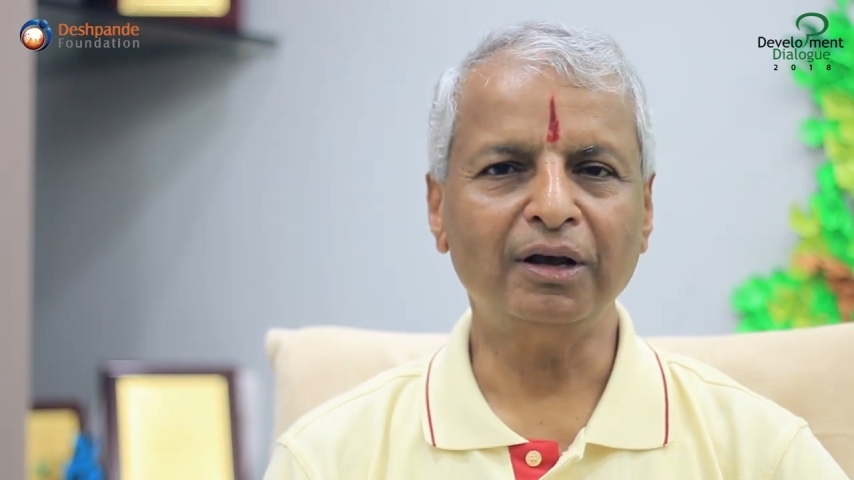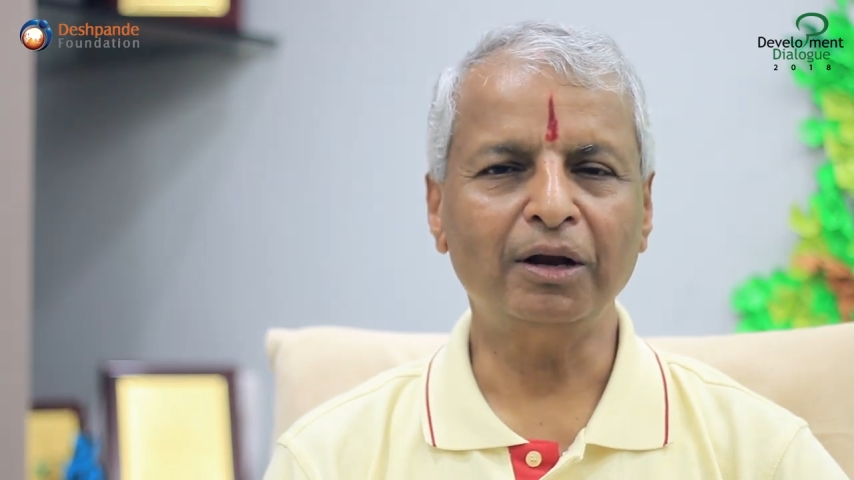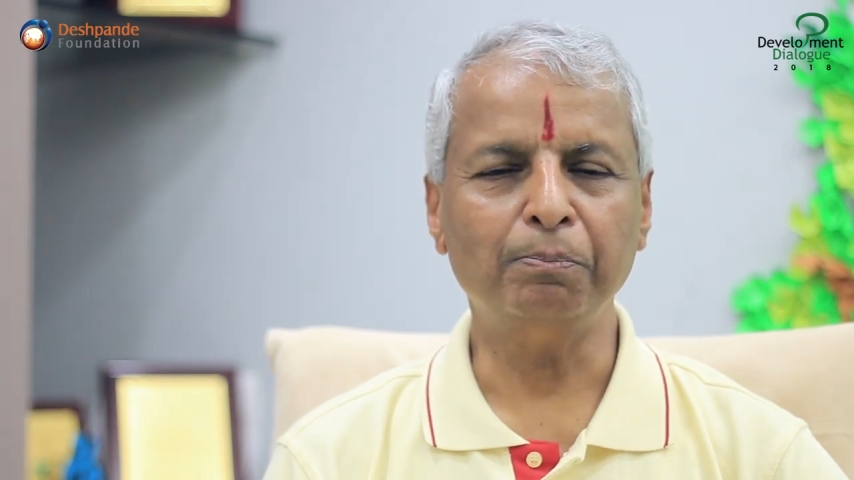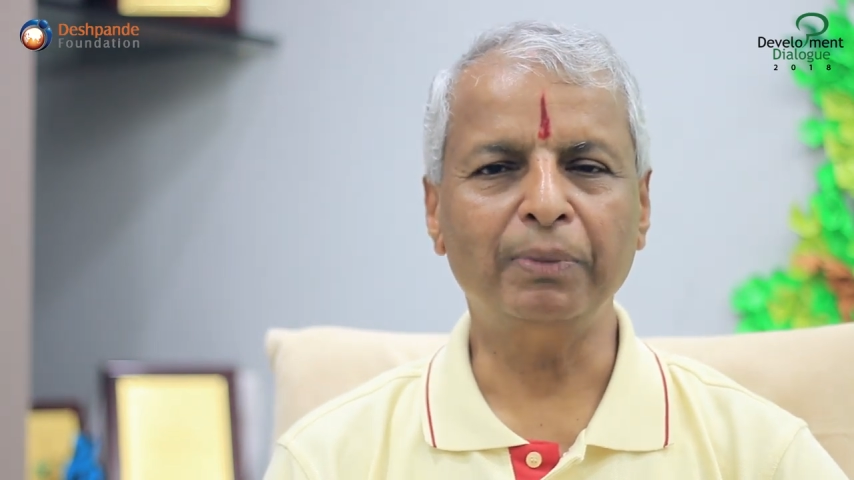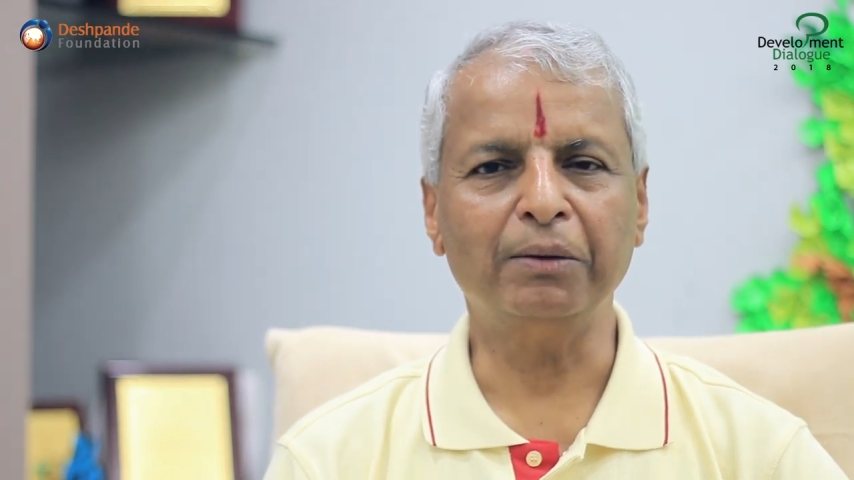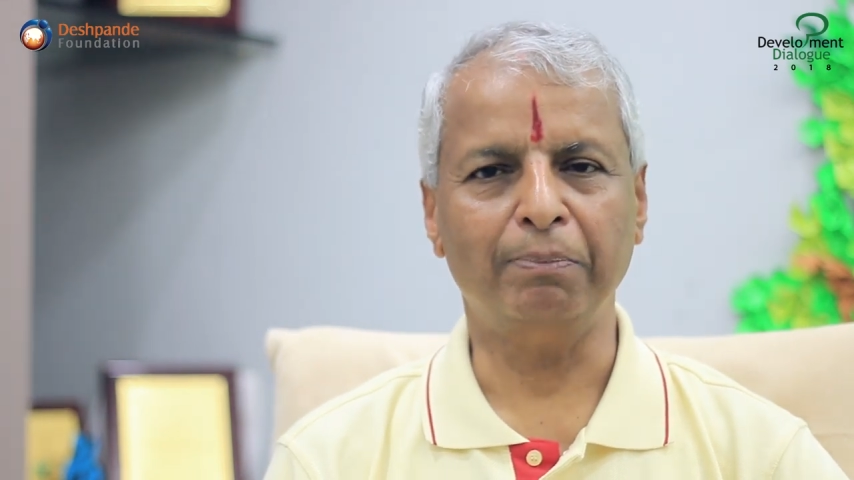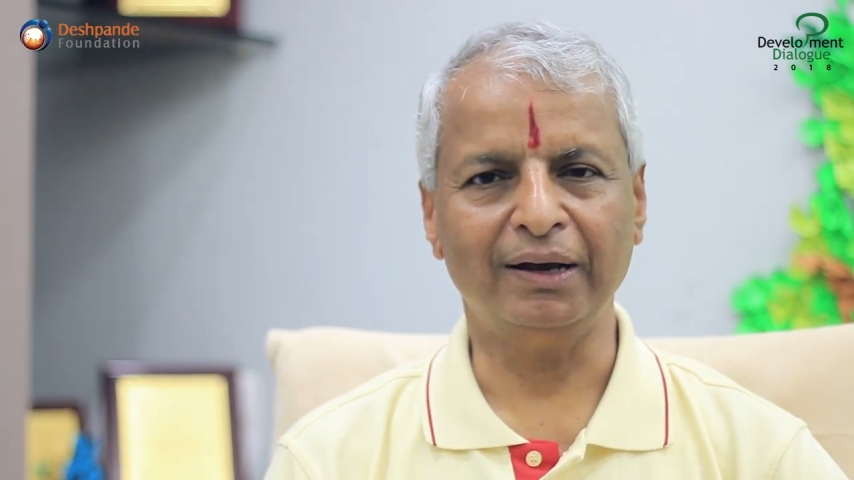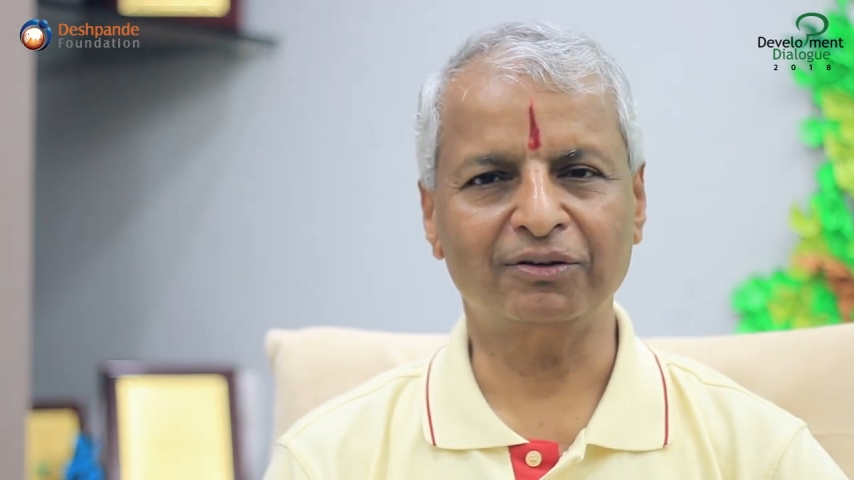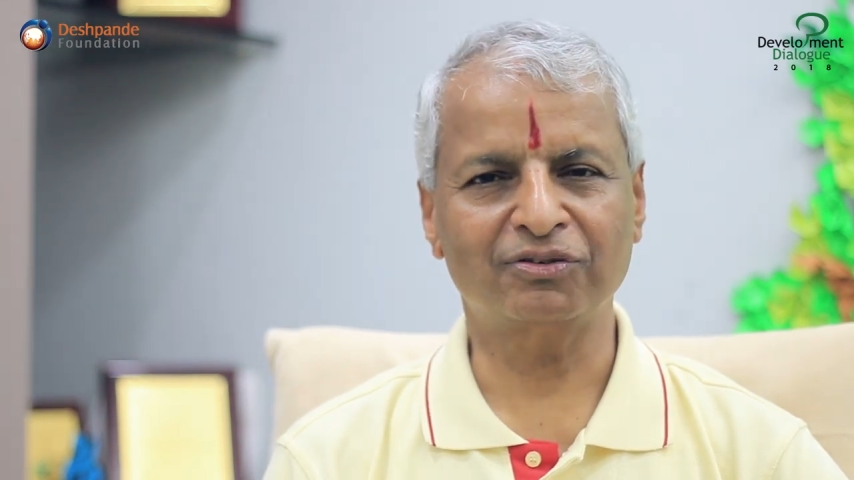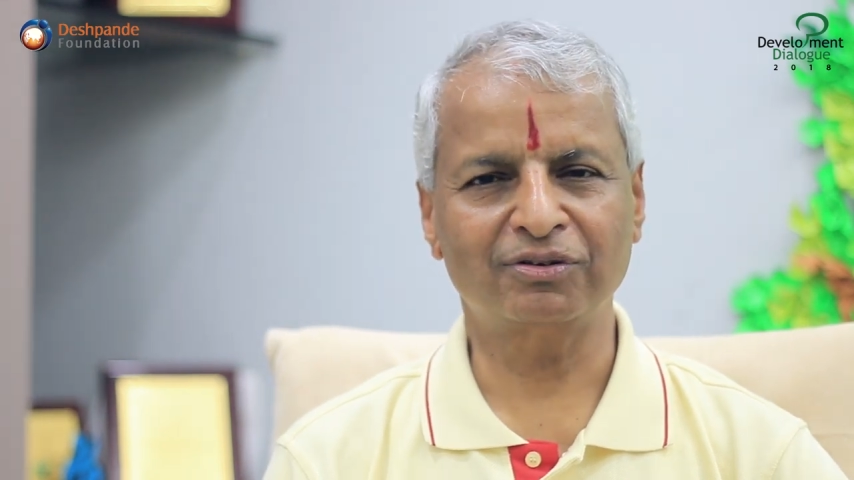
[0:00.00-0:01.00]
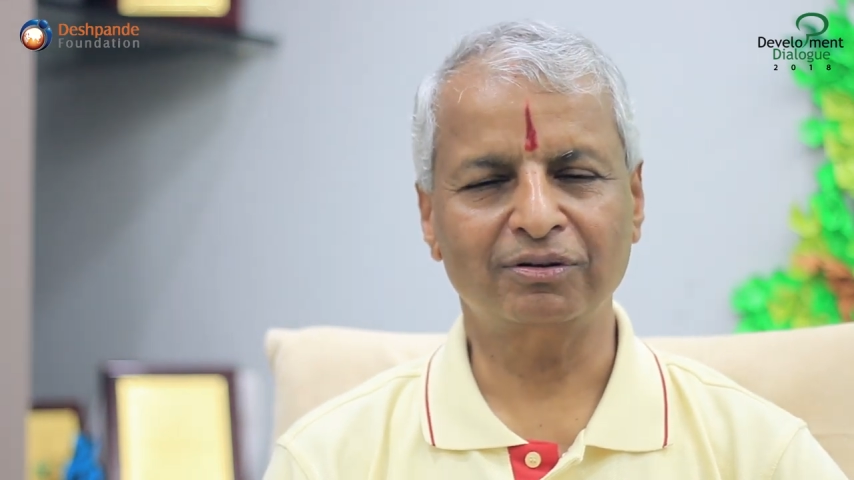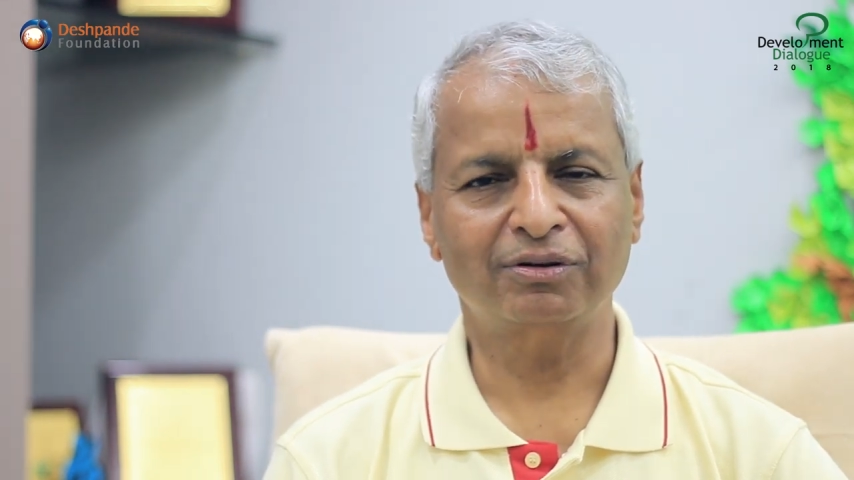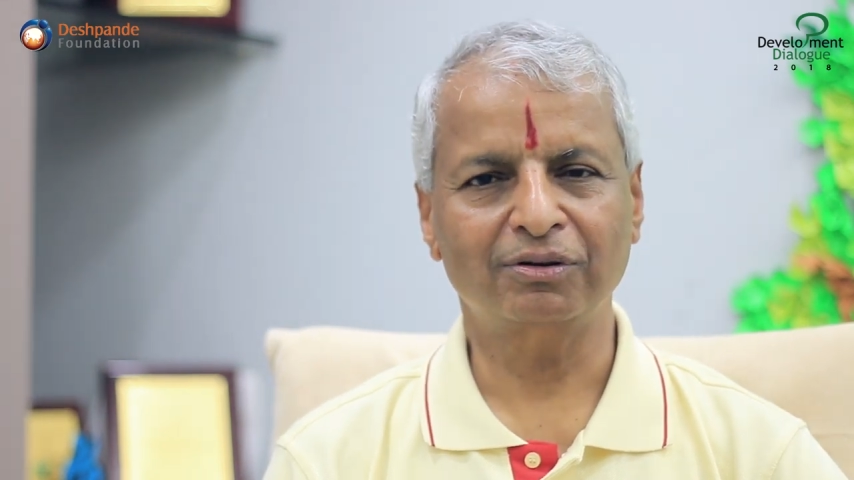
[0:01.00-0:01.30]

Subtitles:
and big bets.